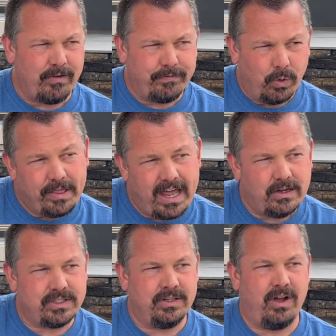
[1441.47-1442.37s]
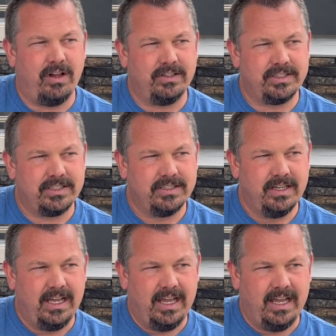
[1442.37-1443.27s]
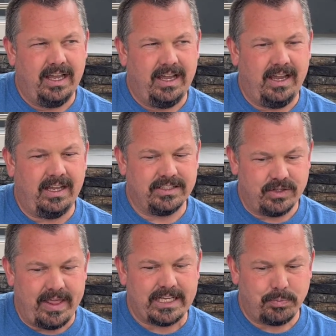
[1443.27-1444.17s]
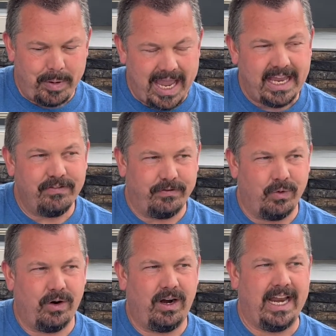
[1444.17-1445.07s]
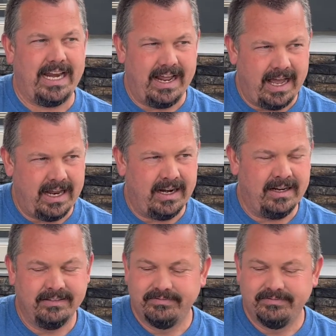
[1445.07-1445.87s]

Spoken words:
$4,000. And so that's paid for and done.